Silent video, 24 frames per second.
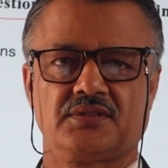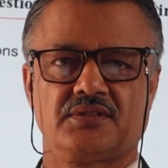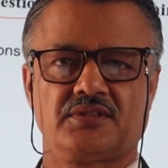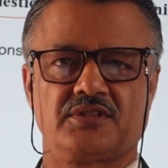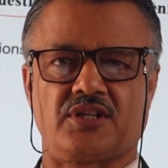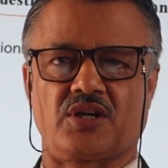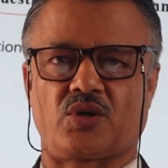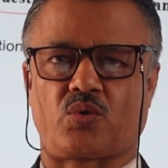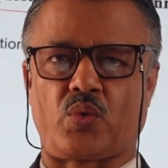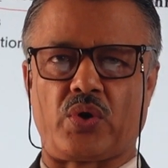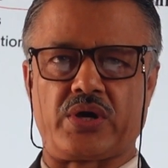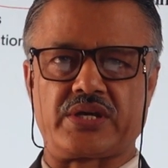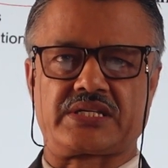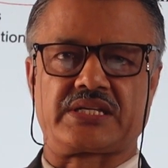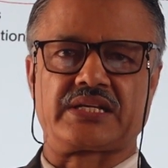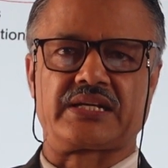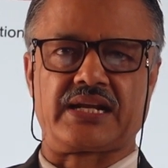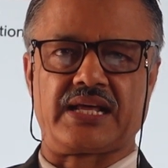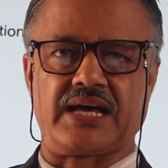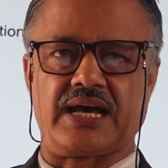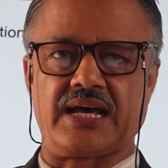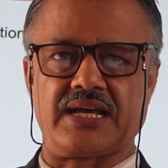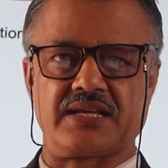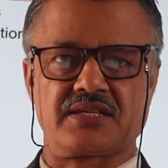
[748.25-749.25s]
The question
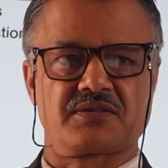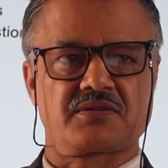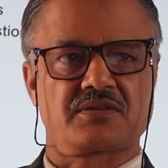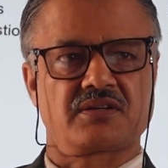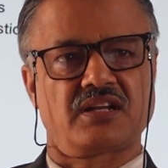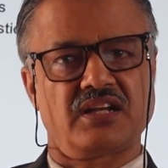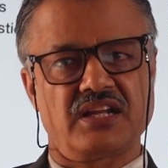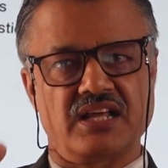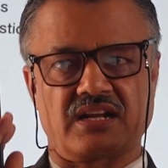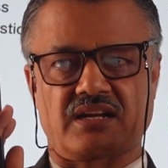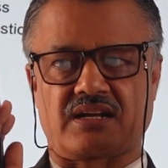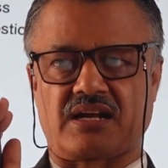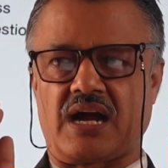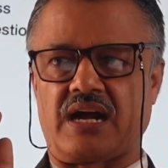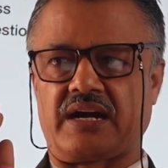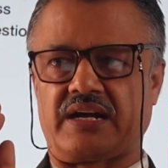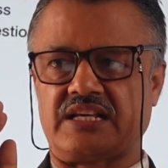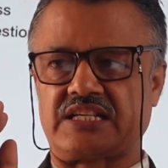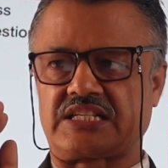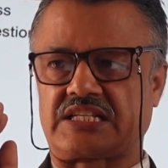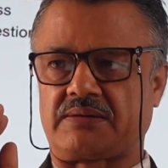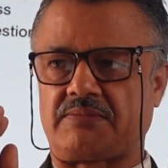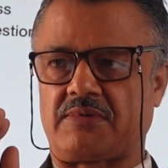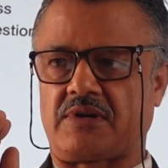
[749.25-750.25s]
has clear
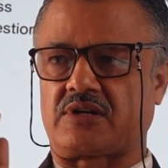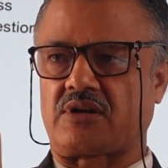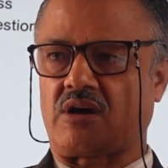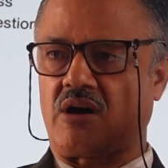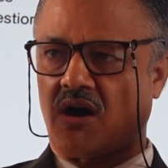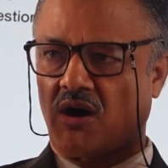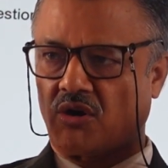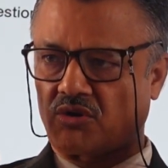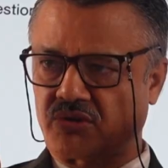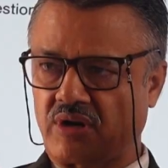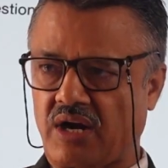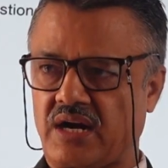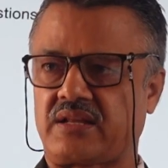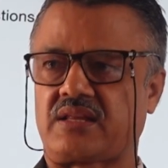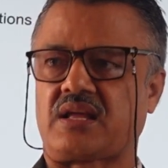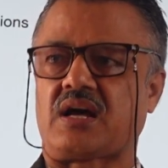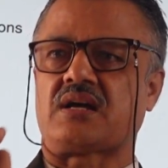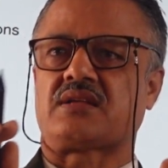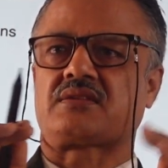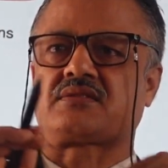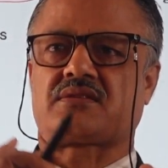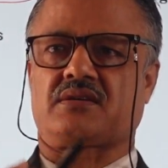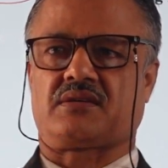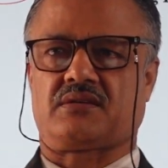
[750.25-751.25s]
guidance about how to write the
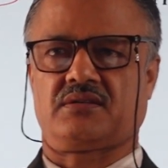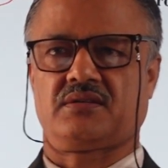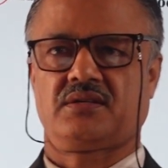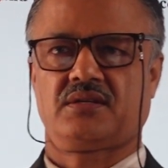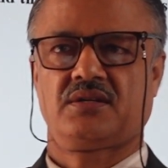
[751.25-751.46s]
answer.